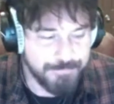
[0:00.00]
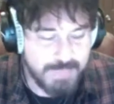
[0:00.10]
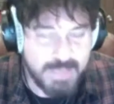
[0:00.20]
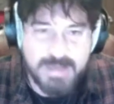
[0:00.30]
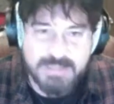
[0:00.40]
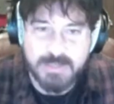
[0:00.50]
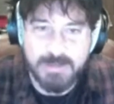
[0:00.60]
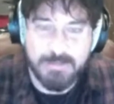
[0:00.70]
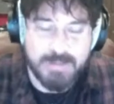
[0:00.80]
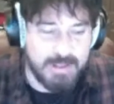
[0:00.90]
that's,
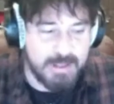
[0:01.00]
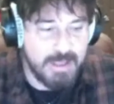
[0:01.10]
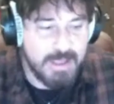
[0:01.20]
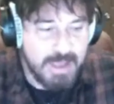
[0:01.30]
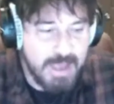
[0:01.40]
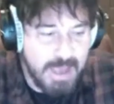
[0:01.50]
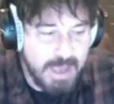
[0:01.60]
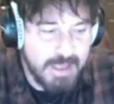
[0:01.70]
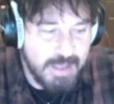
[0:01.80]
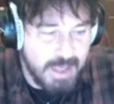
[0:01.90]

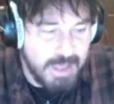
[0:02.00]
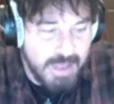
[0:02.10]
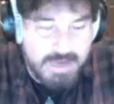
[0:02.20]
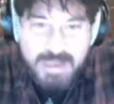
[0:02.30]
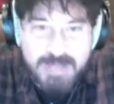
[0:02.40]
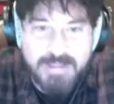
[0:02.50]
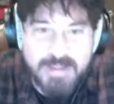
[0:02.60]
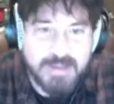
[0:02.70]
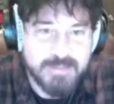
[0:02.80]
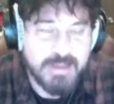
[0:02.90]
I love
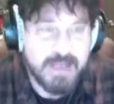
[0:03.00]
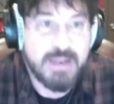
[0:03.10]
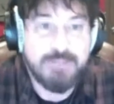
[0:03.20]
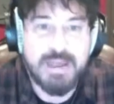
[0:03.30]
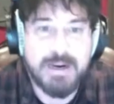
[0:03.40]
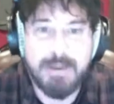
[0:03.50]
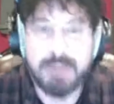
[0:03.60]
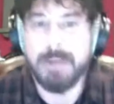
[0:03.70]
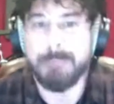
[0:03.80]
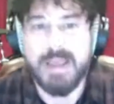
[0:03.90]
that
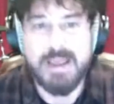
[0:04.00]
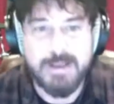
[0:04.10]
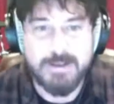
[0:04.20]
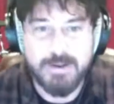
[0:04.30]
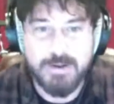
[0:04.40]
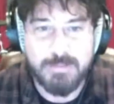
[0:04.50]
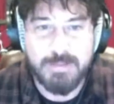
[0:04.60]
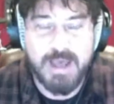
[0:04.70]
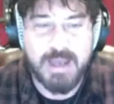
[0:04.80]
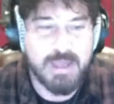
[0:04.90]
about my band.
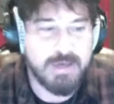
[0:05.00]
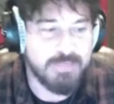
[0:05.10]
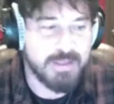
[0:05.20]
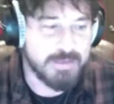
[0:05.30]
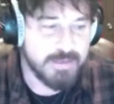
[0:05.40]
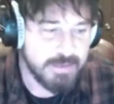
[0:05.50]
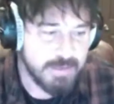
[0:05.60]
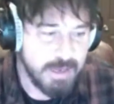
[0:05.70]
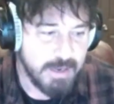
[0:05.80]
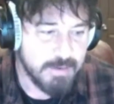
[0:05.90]
I love that
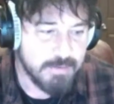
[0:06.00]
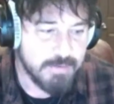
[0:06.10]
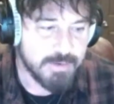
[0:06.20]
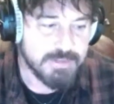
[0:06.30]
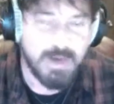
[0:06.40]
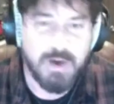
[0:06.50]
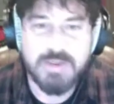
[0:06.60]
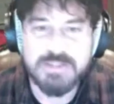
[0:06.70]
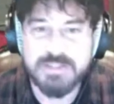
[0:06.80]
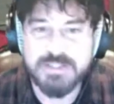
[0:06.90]
there's
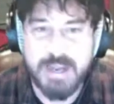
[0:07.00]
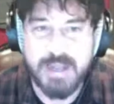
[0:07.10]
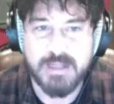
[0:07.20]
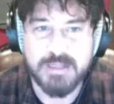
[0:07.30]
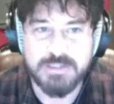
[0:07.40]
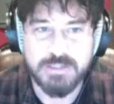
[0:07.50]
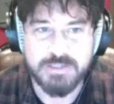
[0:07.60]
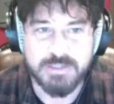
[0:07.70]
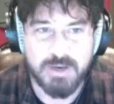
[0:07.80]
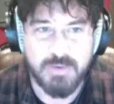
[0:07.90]
always a challenge.
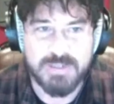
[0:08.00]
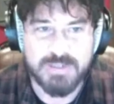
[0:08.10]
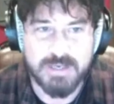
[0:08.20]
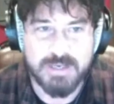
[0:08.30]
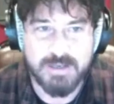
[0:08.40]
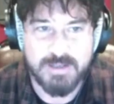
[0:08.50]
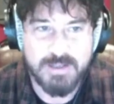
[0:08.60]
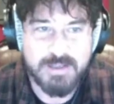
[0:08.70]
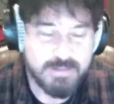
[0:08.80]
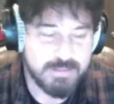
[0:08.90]
There's always a
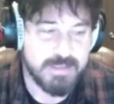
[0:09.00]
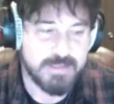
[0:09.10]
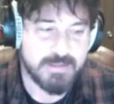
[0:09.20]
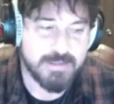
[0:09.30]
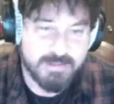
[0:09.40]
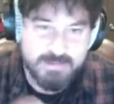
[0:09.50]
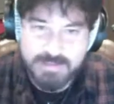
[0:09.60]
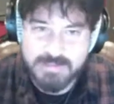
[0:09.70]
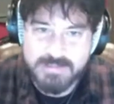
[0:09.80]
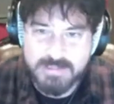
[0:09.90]
thing
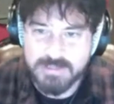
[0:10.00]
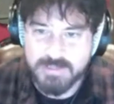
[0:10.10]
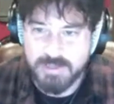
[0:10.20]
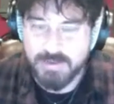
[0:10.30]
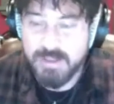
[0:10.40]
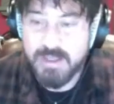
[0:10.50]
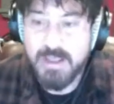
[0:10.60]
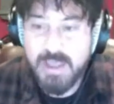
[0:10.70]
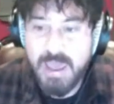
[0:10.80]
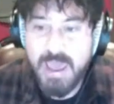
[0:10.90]
that says,
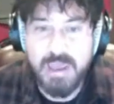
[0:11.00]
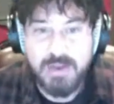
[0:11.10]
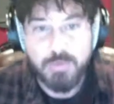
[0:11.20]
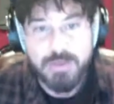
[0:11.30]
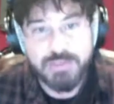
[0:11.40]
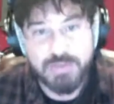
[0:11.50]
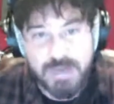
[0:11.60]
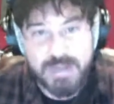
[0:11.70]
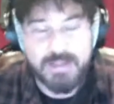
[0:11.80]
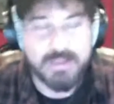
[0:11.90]
hey, do you want to
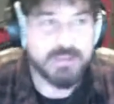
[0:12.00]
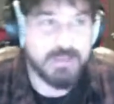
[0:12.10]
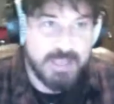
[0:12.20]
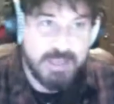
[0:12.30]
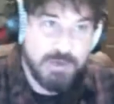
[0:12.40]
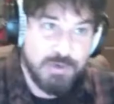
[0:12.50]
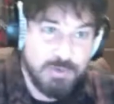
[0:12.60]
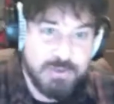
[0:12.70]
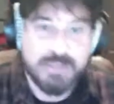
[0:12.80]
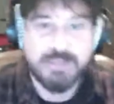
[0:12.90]
try this? Can you do
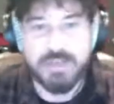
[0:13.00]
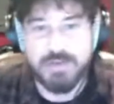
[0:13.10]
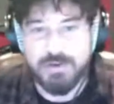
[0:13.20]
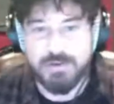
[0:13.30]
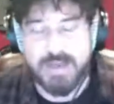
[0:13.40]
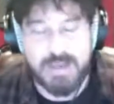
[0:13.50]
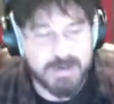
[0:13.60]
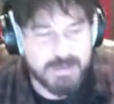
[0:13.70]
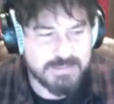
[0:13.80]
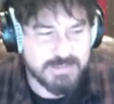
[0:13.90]
this? Can you do that?
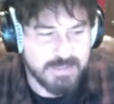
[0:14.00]
And it's,